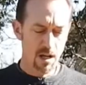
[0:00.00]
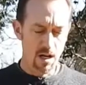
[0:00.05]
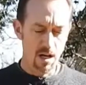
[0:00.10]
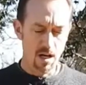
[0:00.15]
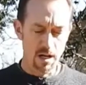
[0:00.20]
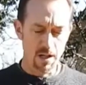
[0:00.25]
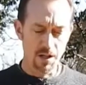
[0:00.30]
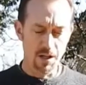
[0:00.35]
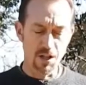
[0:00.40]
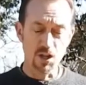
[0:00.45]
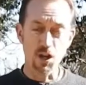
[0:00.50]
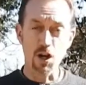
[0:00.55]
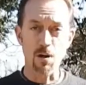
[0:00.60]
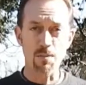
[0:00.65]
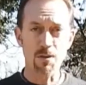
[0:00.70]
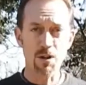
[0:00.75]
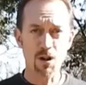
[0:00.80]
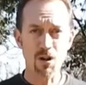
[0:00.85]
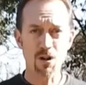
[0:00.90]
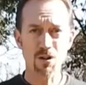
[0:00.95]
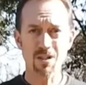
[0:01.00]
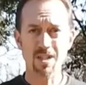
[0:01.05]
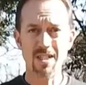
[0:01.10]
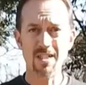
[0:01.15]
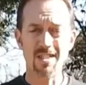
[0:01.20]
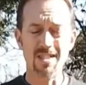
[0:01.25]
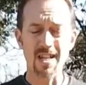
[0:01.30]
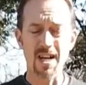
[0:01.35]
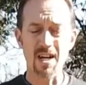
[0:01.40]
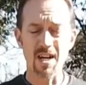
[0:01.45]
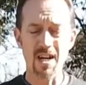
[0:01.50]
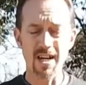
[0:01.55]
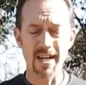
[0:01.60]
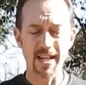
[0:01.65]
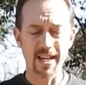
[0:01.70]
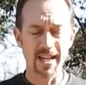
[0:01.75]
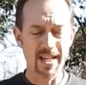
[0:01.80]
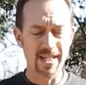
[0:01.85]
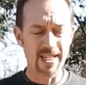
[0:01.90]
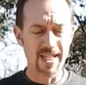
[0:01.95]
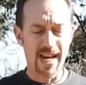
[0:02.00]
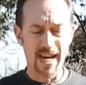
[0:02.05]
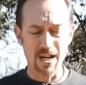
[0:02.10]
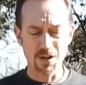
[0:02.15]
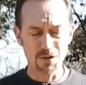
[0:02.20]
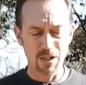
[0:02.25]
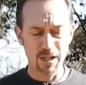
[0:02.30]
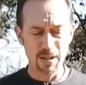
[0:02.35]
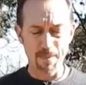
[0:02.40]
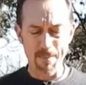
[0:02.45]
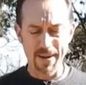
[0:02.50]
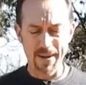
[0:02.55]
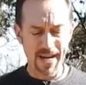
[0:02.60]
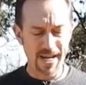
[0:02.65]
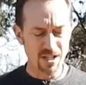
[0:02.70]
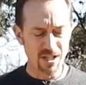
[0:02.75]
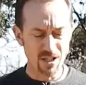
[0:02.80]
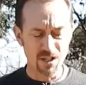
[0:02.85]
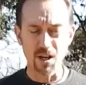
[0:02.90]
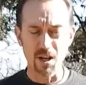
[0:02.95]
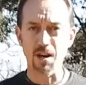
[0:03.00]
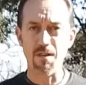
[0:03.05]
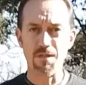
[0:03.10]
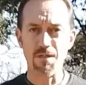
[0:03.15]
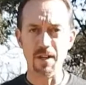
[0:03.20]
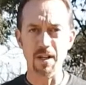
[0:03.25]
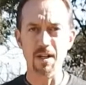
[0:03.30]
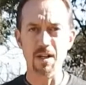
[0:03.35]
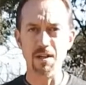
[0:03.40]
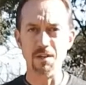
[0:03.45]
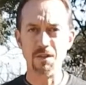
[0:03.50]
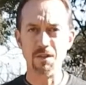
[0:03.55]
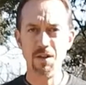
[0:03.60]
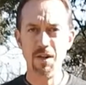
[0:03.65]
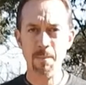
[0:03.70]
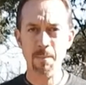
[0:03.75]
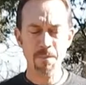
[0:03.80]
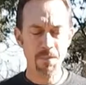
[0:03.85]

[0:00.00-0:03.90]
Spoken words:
the tomahawk design is actually based off of